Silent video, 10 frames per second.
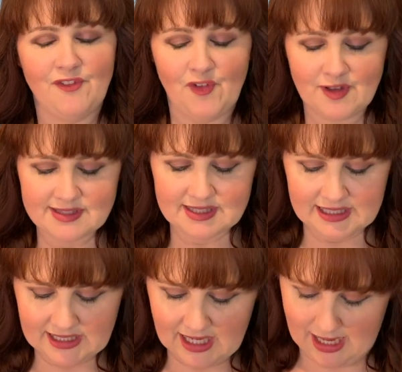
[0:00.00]

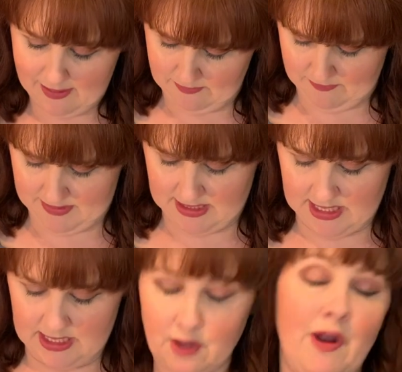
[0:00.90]
Firstly,
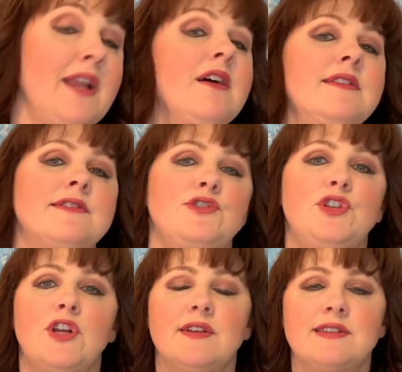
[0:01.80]
the Grainline
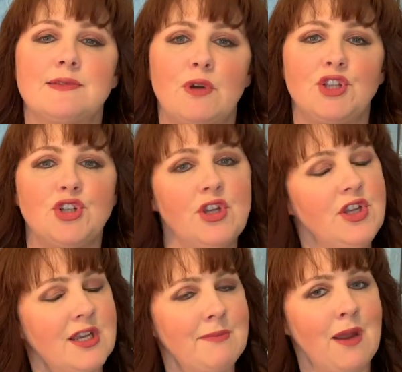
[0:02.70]
Studio sweatshirt you
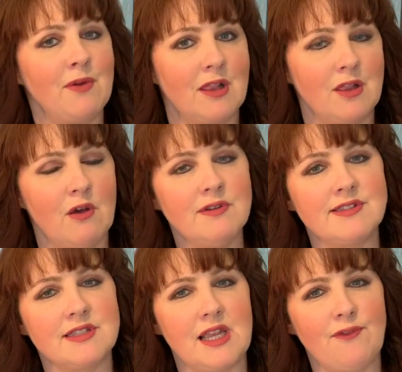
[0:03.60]
can make with a long
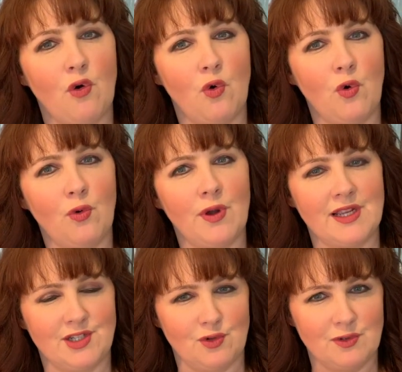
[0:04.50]
sleeve or a
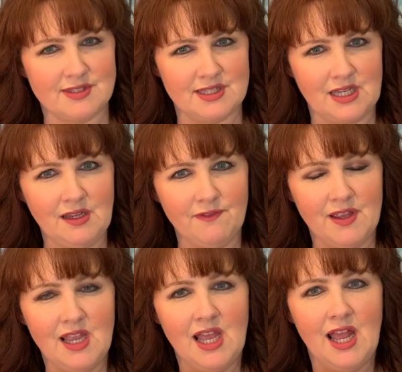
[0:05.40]
short sleeve.
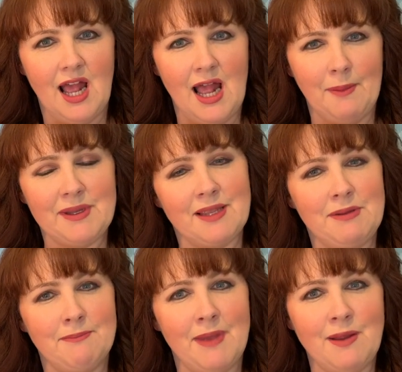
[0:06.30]
It can
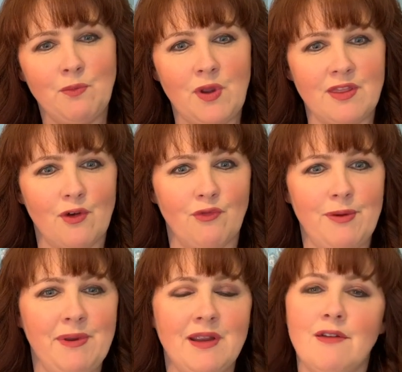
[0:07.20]
be made with
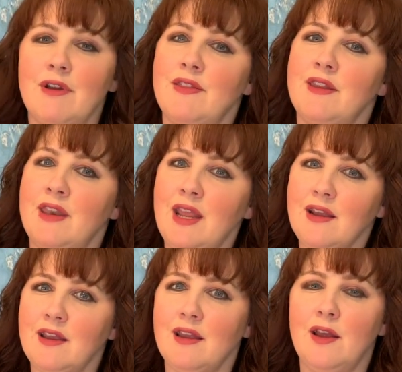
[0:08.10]
ribbing around the
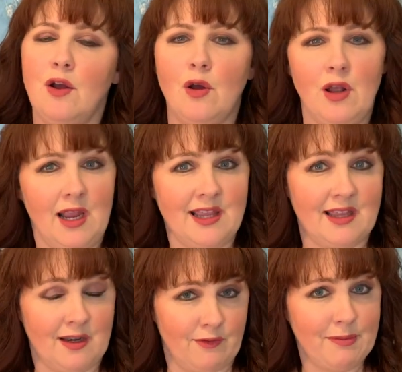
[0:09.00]
neck, either
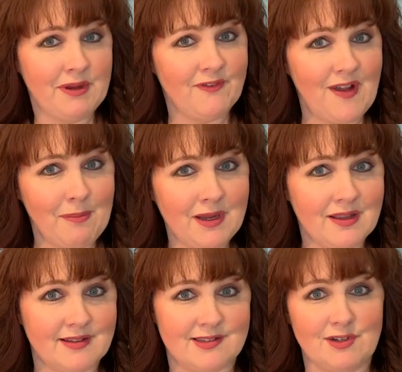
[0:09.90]
in a ribbing fabric,
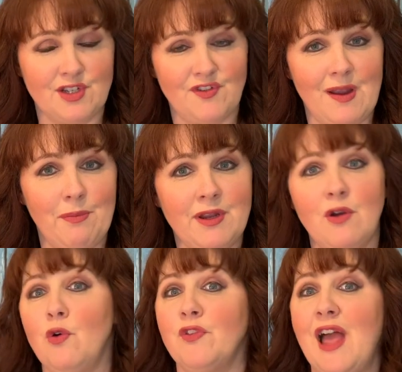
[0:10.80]
a stretch fabric,
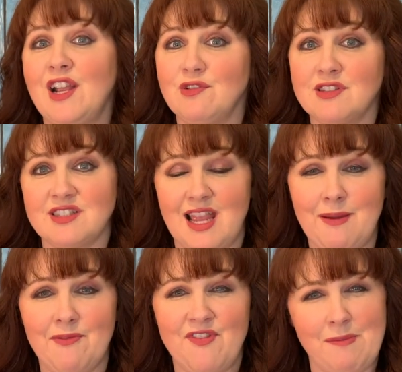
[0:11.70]
or the actual
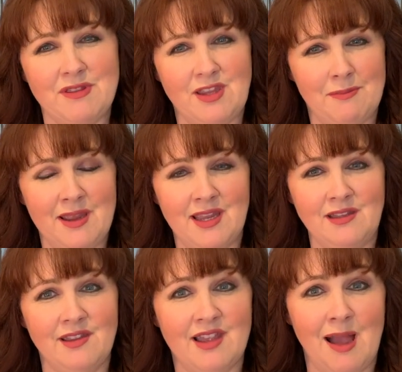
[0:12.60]
same fabric that you're making
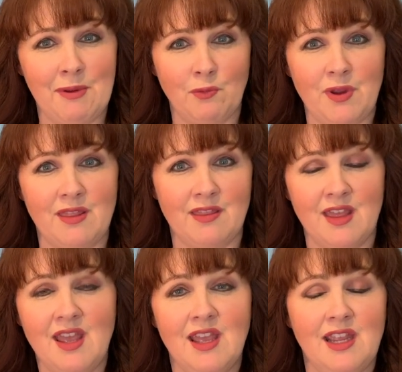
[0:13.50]
your garment with.
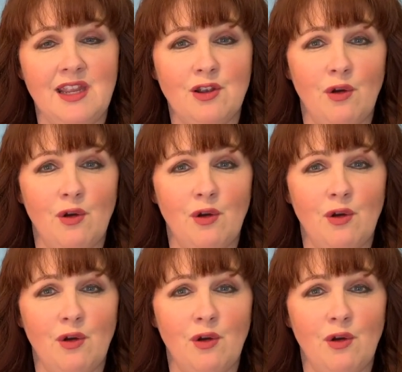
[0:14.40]
It